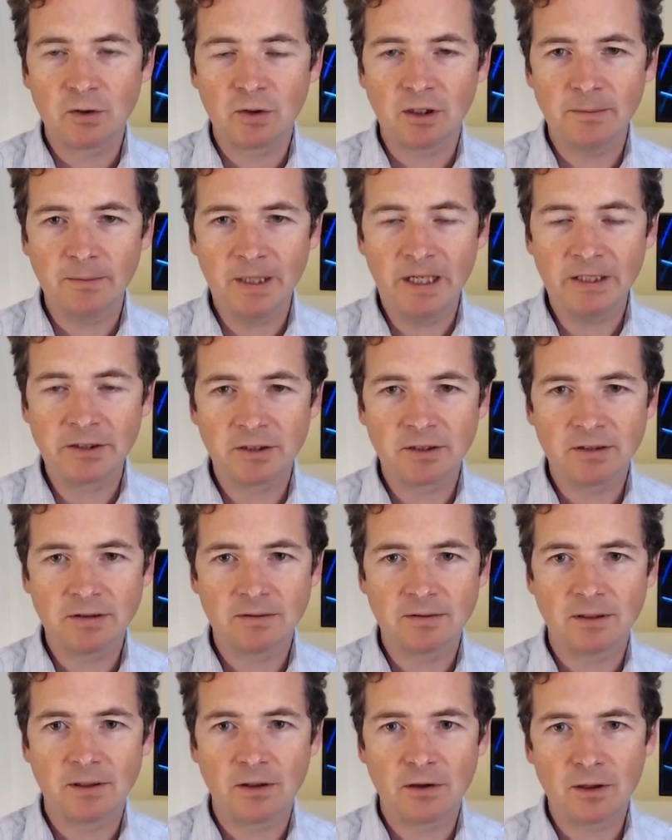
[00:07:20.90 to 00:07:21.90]
you can
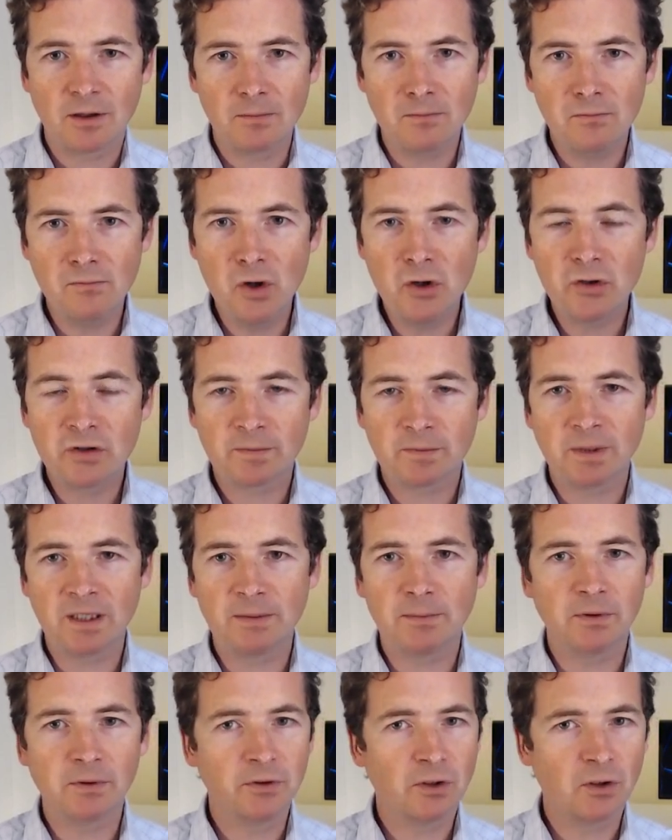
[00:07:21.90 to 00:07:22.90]
imagine that most
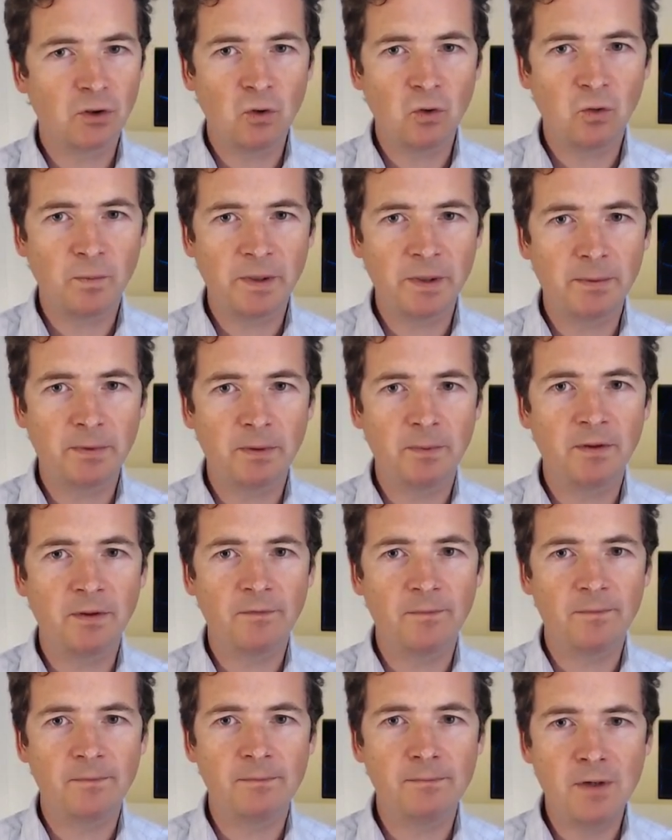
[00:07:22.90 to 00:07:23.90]
people, not all people,
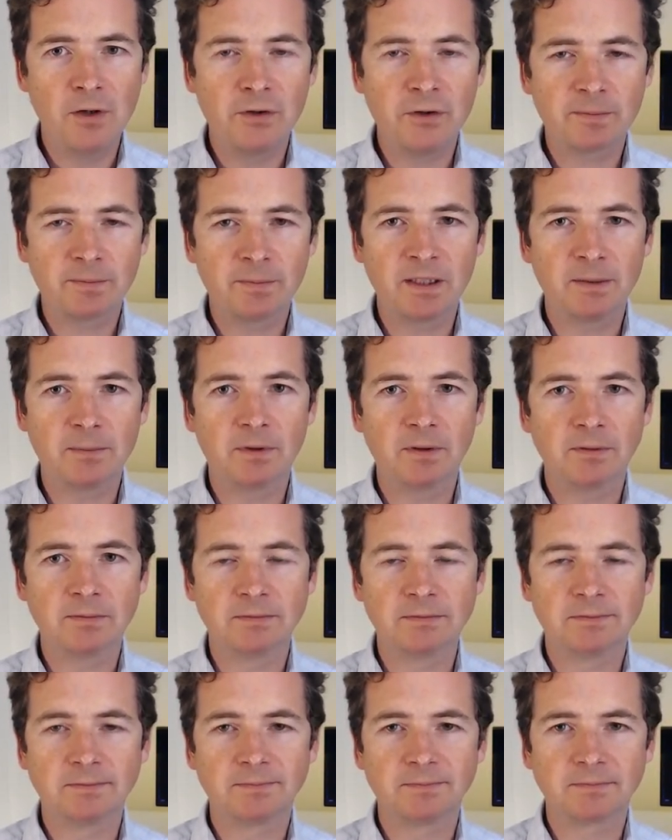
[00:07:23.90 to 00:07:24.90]
but most
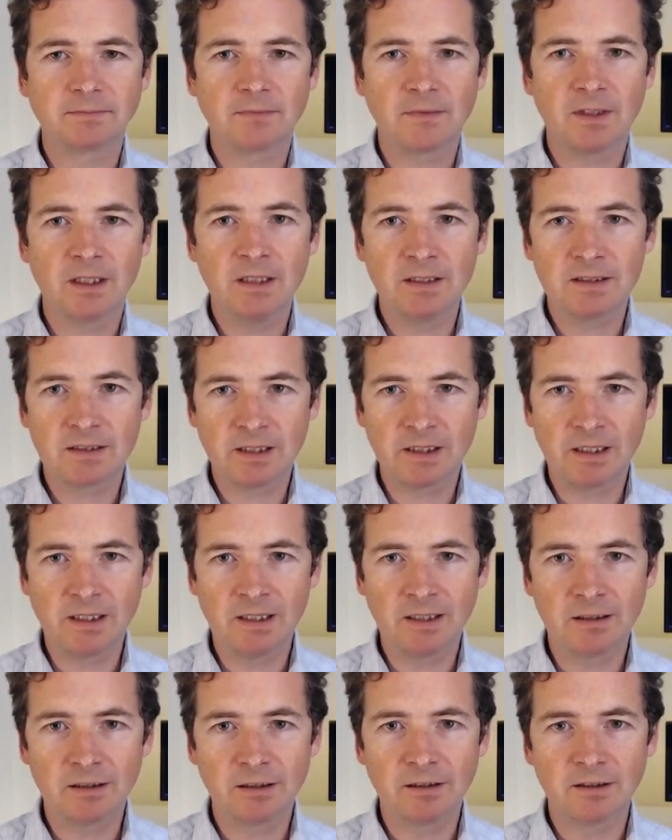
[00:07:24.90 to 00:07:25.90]
people in, say,
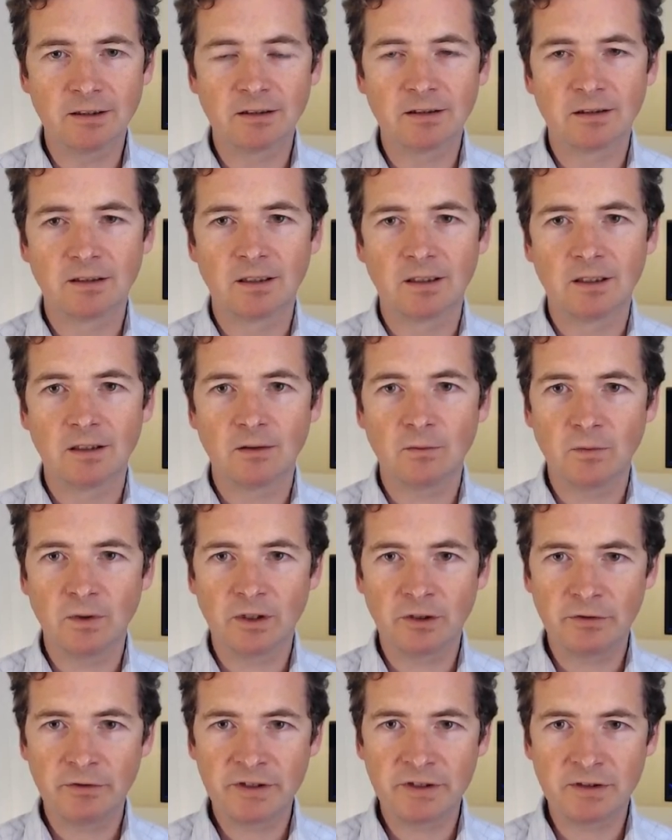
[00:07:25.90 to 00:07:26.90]
England
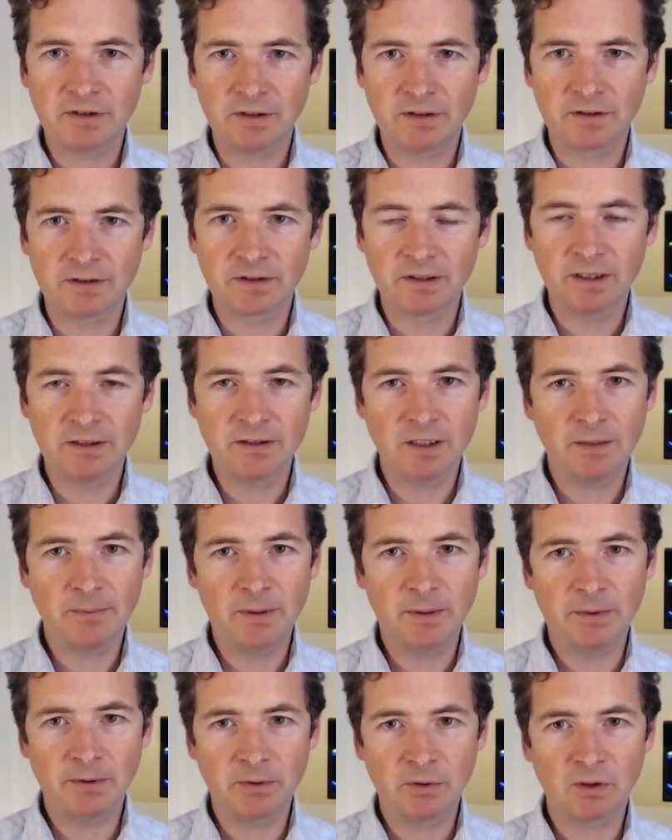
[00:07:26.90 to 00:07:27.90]
were Christians. And
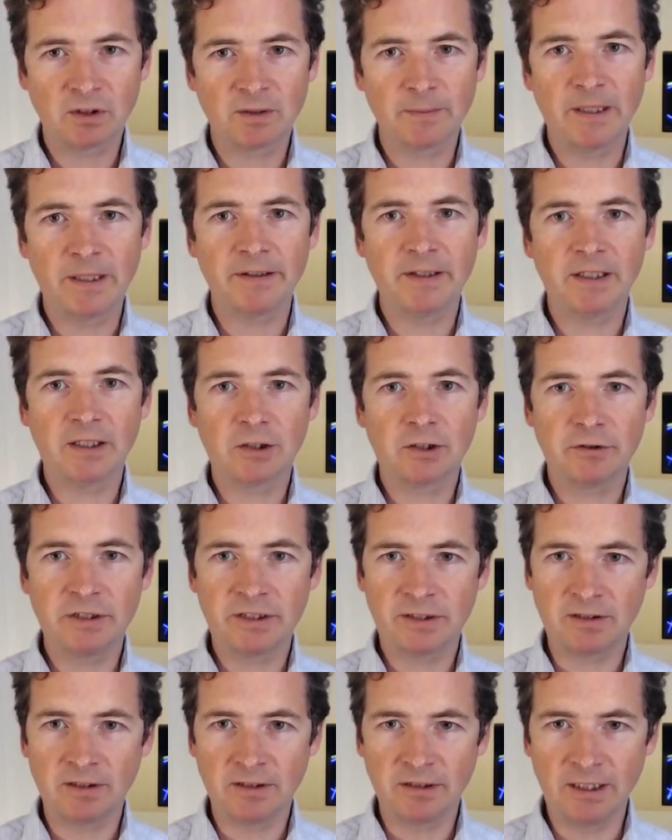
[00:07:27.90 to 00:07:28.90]
so people talked about their
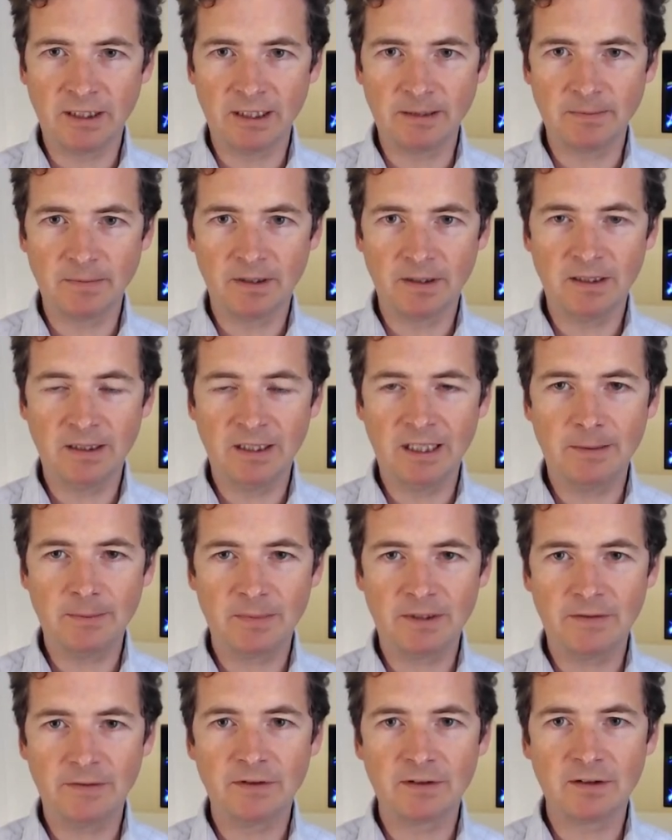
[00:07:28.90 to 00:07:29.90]
Christian name, the
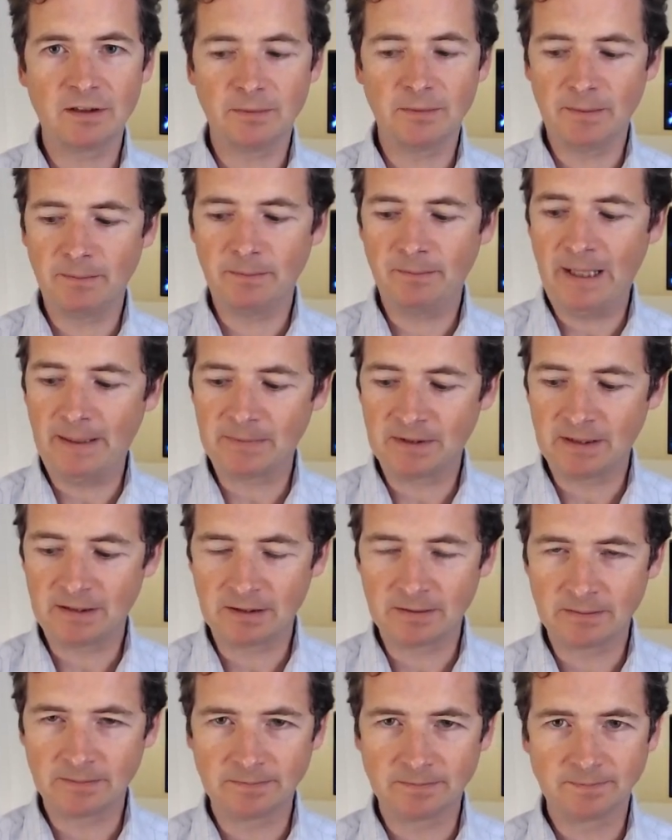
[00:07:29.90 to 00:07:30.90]
name given to them at
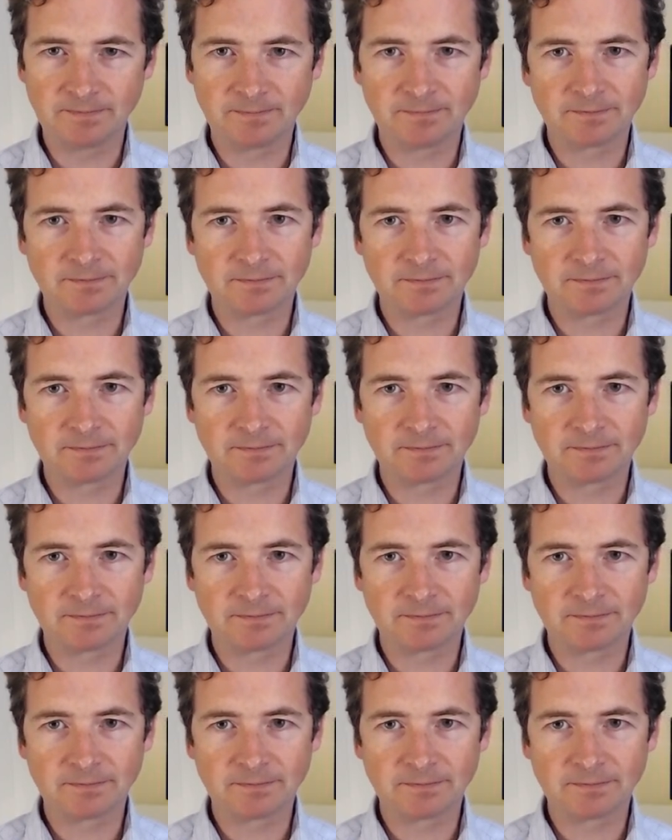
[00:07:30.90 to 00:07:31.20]
baptism.